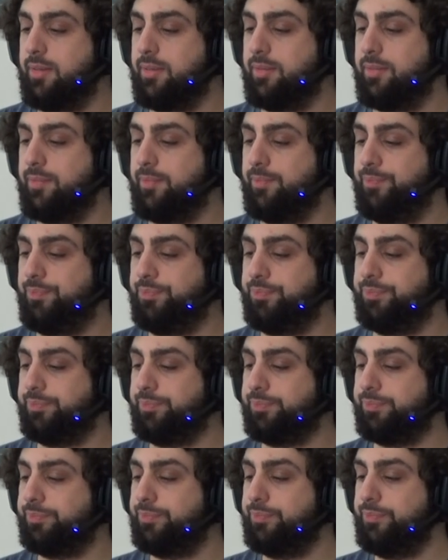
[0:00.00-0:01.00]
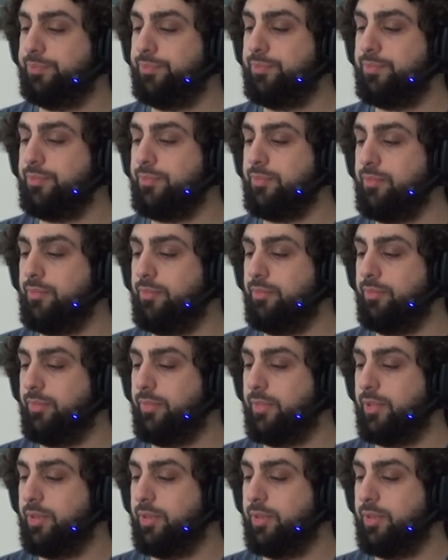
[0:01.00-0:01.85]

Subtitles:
Nothing is said.